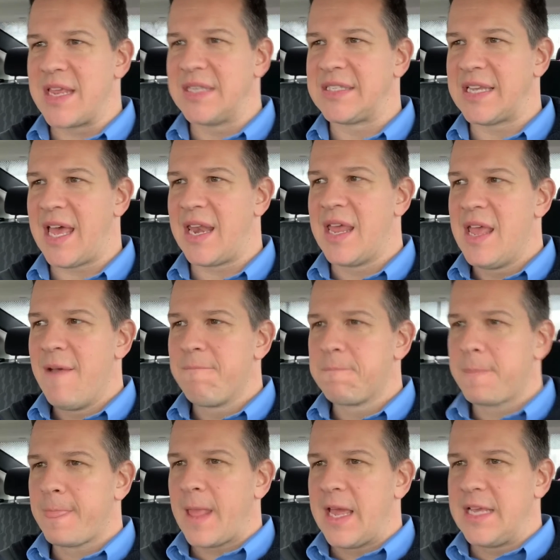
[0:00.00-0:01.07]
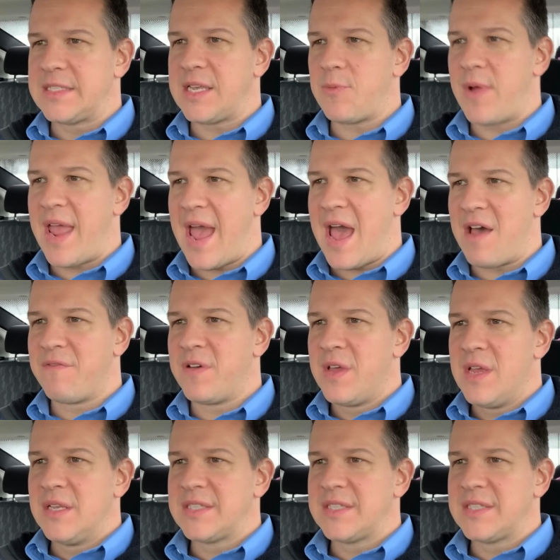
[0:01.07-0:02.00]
He said we have,